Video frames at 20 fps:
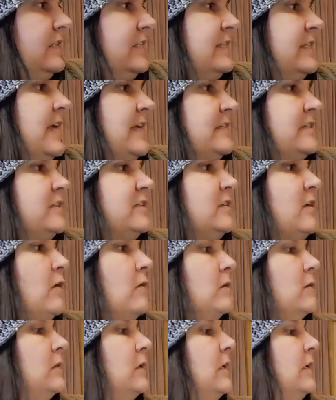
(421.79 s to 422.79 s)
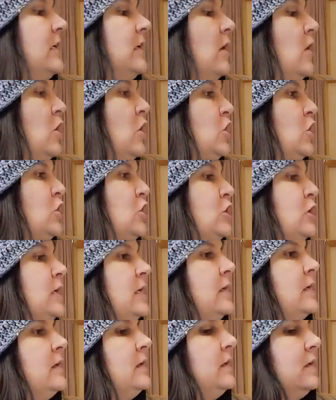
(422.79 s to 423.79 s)
this has Starlet
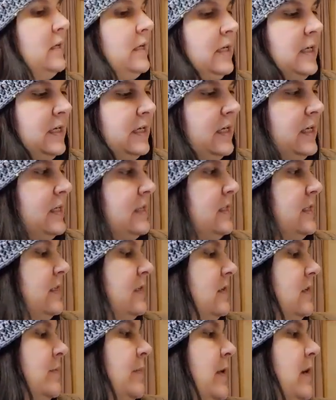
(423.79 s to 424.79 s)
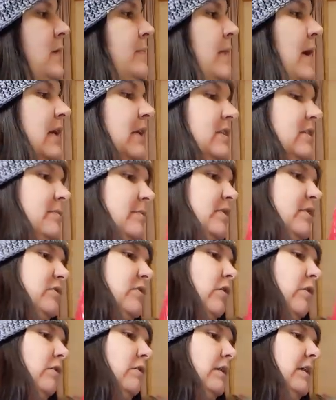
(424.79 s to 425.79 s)
yarn in it, the Mary Maxim
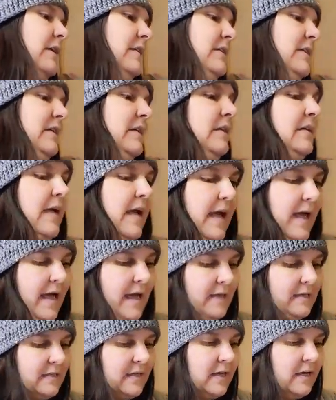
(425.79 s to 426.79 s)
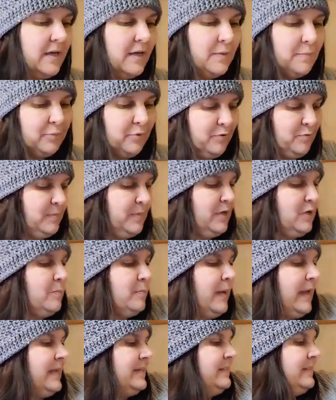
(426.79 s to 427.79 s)
Starlet. It has Premier
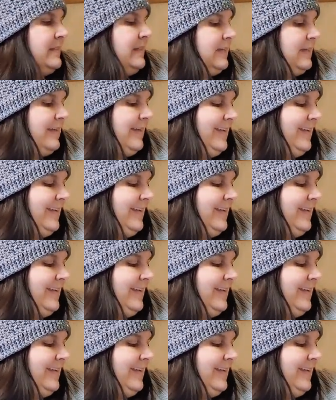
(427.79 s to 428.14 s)
Basic.